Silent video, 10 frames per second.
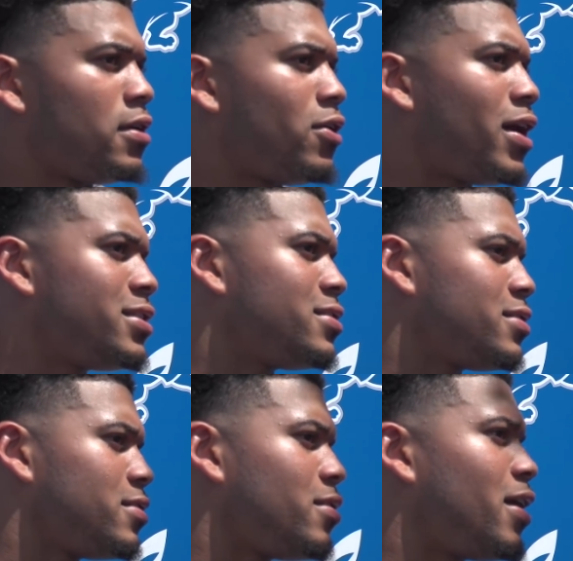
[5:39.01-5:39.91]
I
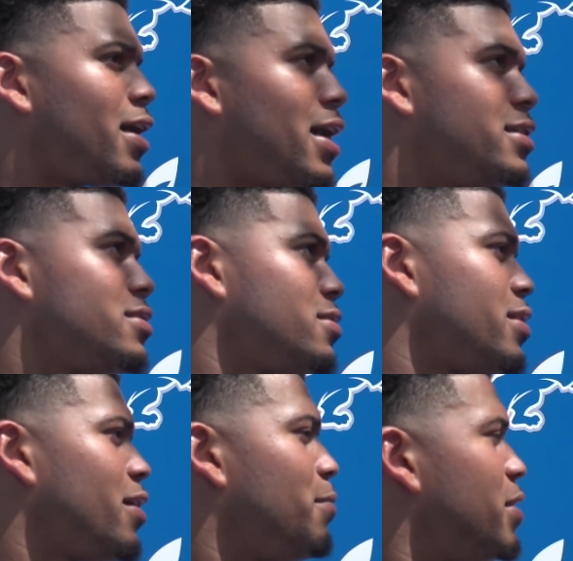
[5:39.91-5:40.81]
just
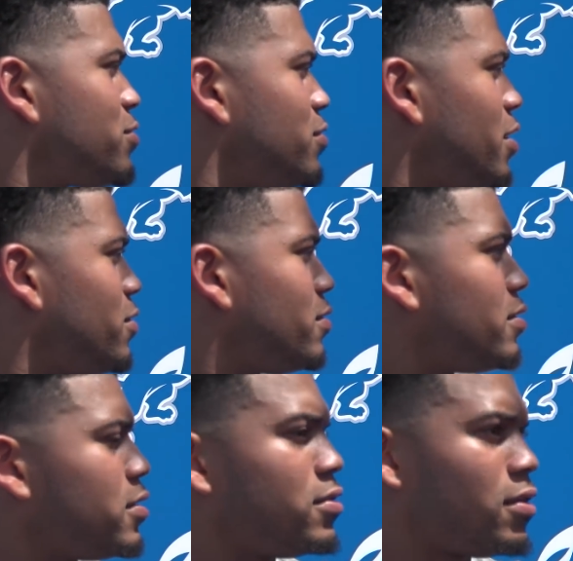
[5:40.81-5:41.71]
take a mental note,
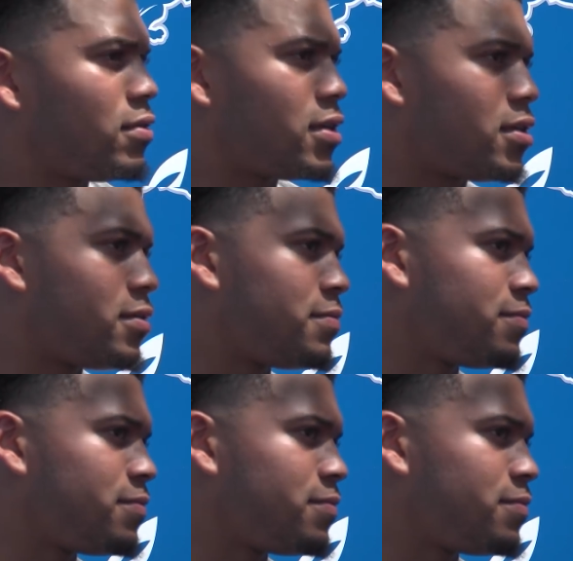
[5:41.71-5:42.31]
you know,